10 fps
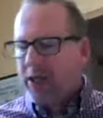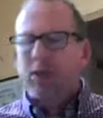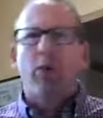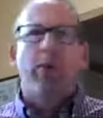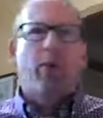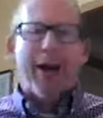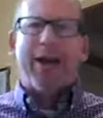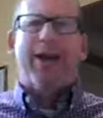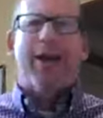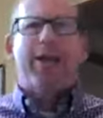And so we
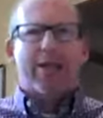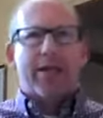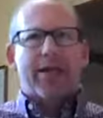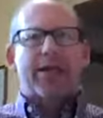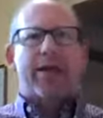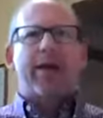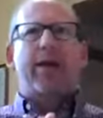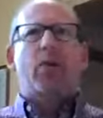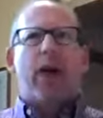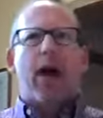recognize again today
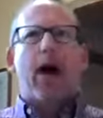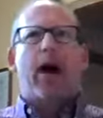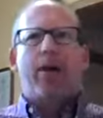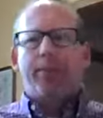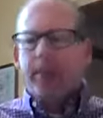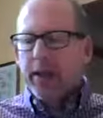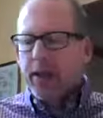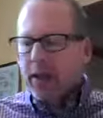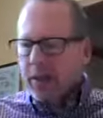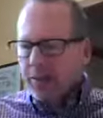that we are
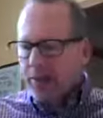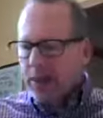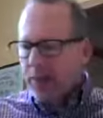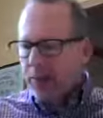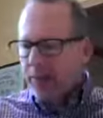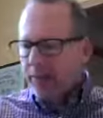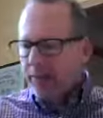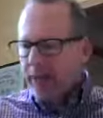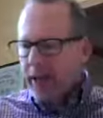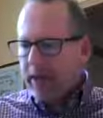people
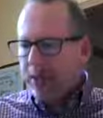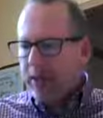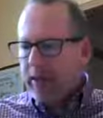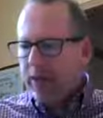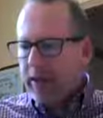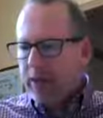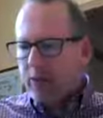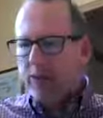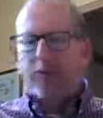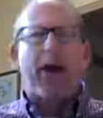of life, even
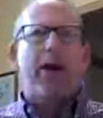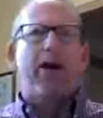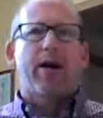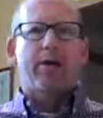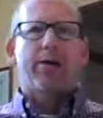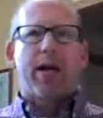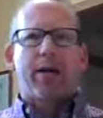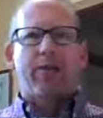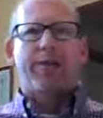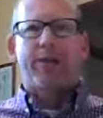as we find
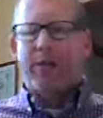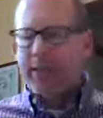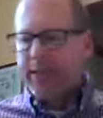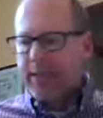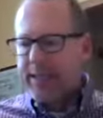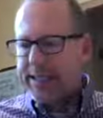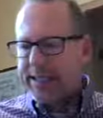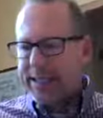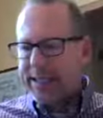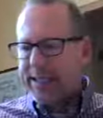ourselves
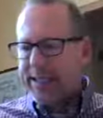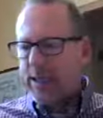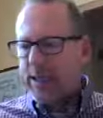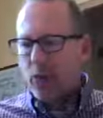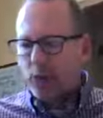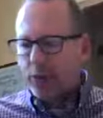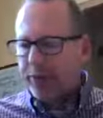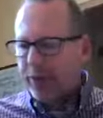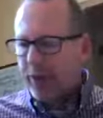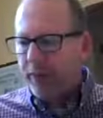in a
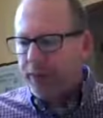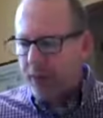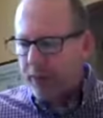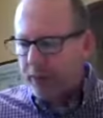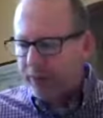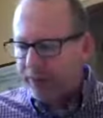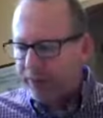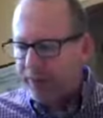world of, of trouble.